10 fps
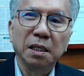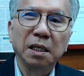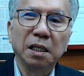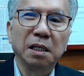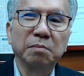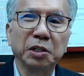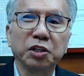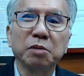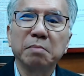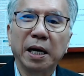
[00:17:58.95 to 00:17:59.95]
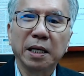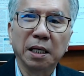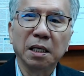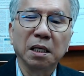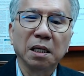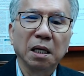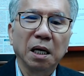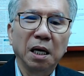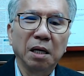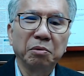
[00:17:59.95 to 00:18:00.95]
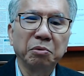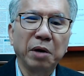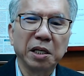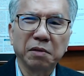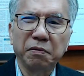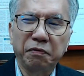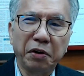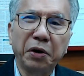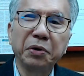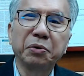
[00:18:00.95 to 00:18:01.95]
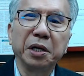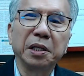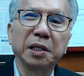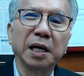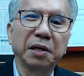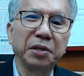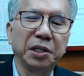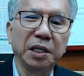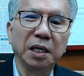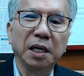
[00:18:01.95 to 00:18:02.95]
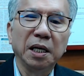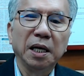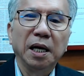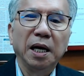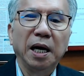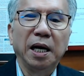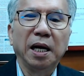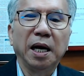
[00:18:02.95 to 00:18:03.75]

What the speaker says: in merchant banking and who has a very good integrity and